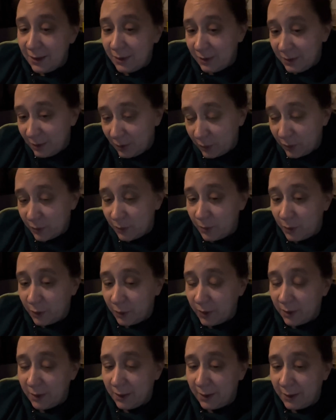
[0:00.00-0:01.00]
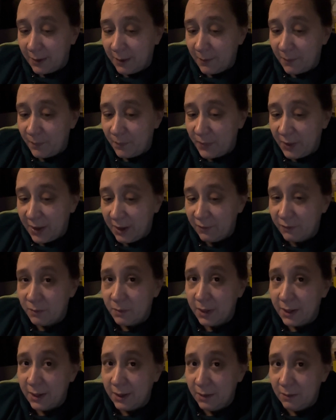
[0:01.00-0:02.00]
the other one have
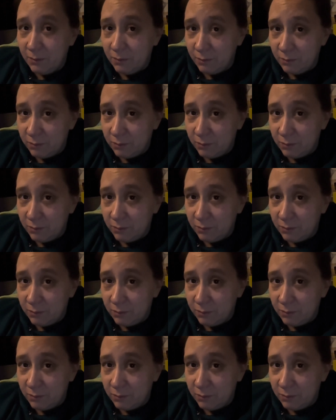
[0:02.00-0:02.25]
my